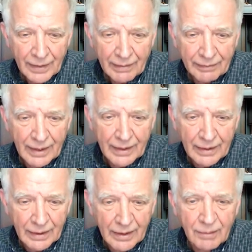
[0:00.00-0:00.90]
that
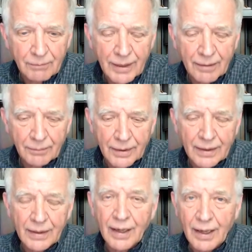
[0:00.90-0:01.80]
he may
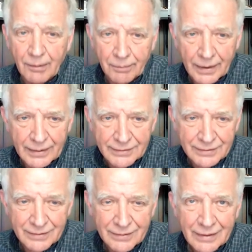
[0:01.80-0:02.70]
be
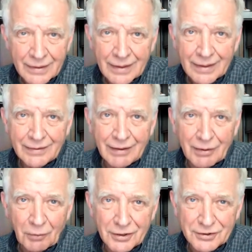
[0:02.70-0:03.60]
abased. In
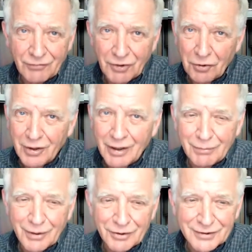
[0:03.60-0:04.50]
other words, if you don't
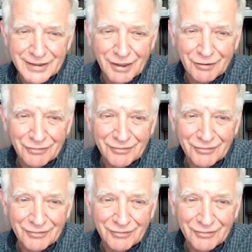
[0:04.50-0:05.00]
humble yourself,